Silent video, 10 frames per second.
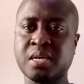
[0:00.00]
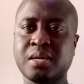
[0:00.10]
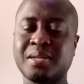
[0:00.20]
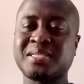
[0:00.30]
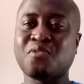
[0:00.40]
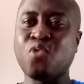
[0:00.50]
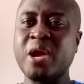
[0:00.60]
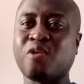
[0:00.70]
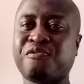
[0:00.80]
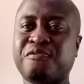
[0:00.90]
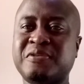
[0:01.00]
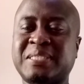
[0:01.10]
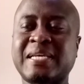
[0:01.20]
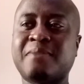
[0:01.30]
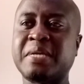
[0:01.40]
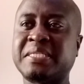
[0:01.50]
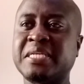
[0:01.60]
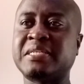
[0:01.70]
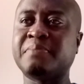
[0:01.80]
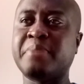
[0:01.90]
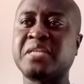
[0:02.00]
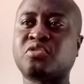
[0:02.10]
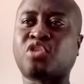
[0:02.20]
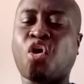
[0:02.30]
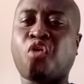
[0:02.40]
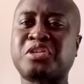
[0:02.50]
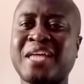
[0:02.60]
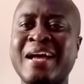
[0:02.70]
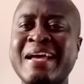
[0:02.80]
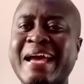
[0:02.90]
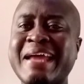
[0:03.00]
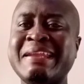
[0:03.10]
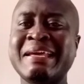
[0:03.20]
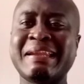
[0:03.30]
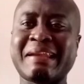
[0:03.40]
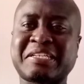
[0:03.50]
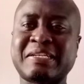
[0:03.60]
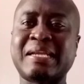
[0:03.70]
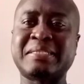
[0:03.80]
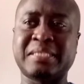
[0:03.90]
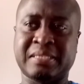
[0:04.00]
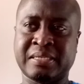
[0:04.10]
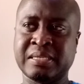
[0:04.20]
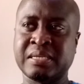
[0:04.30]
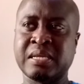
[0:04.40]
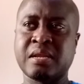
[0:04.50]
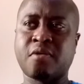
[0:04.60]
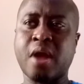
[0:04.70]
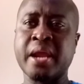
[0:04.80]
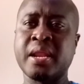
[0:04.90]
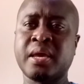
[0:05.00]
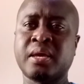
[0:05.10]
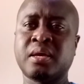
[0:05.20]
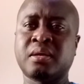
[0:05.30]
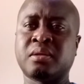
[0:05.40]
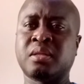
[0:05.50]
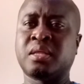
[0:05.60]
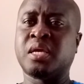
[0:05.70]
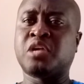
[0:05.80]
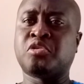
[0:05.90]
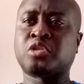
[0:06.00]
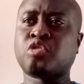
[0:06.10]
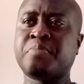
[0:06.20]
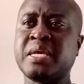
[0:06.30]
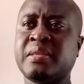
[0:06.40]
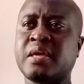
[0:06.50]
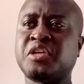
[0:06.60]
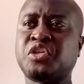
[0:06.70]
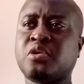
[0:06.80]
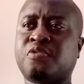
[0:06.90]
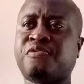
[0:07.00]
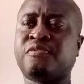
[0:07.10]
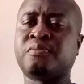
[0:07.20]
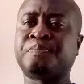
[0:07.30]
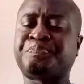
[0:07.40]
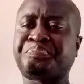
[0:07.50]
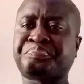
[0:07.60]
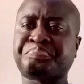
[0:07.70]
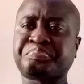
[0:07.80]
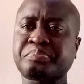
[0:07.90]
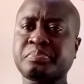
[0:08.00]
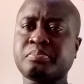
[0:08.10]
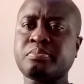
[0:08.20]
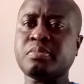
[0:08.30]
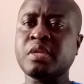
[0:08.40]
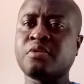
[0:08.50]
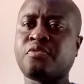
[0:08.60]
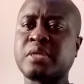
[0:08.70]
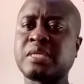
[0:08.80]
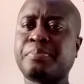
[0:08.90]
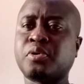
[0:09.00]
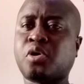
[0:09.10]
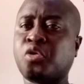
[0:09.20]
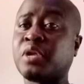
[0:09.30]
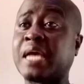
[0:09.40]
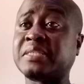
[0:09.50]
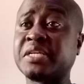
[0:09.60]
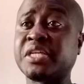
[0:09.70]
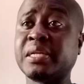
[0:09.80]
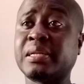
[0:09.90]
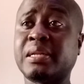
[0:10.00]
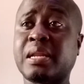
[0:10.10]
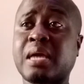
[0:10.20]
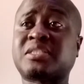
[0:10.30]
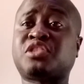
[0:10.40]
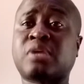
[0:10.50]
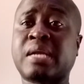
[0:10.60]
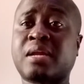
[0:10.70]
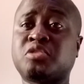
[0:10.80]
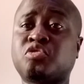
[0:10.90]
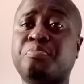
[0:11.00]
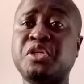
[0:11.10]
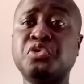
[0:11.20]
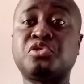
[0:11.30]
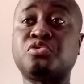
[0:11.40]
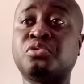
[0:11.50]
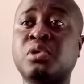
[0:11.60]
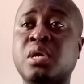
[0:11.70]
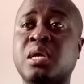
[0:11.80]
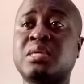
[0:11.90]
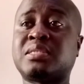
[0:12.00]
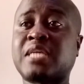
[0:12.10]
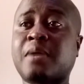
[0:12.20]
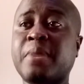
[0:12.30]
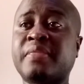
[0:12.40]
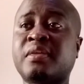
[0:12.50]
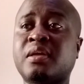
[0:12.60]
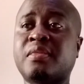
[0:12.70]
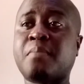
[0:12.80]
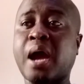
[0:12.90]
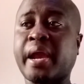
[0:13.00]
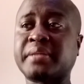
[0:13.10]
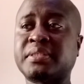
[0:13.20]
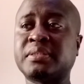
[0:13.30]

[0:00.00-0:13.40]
That is a way of segmentation based on culture and nationality. Right? It could also be the issue of, for example, colonization, etc. That can also be used to segment the market.